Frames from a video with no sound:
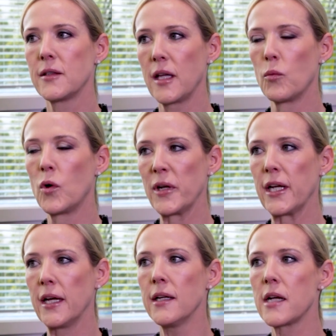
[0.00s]
that women
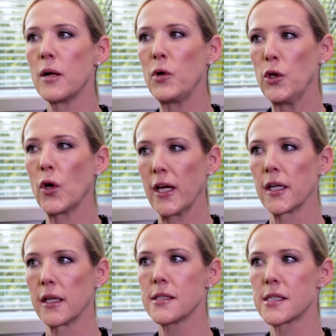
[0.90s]
hit, and when you hit
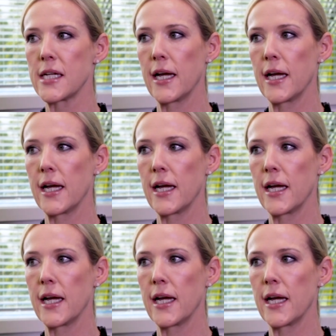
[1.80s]
it,